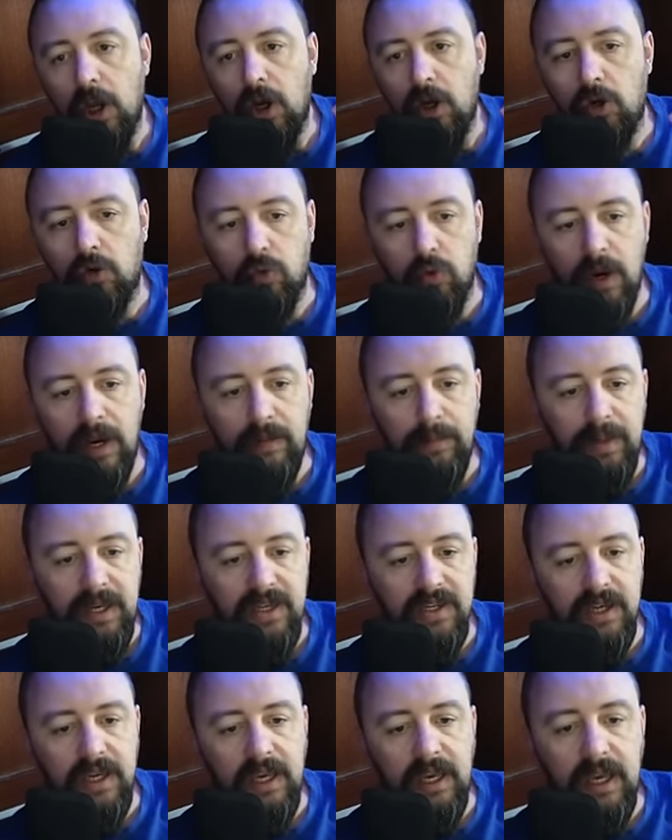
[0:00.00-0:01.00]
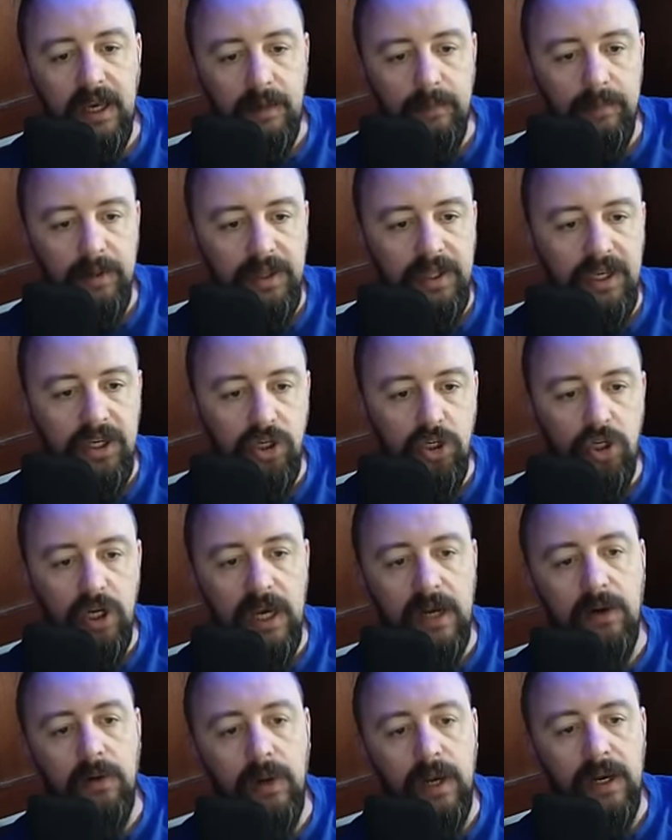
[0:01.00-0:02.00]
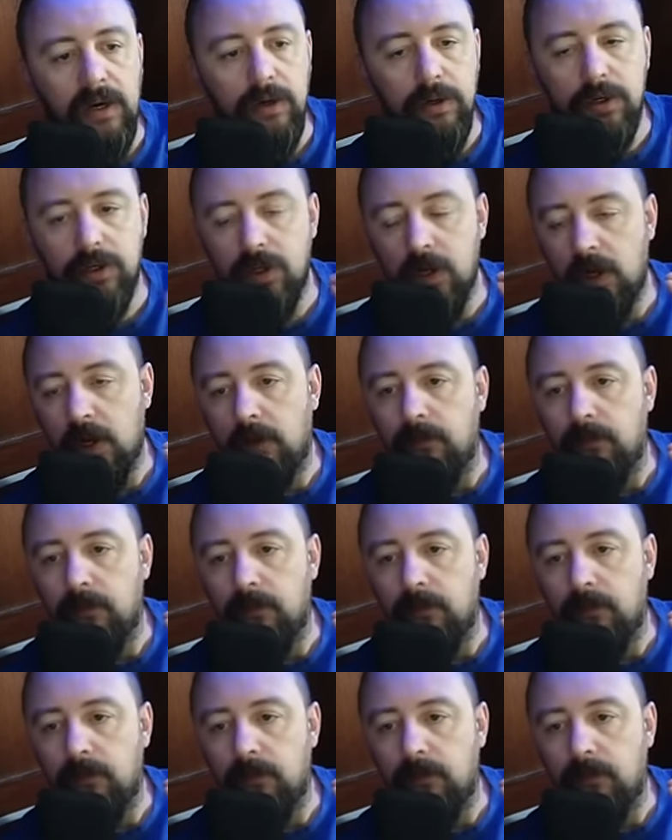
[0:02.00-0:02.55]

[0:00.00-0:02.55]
Great piece of kit. But these generators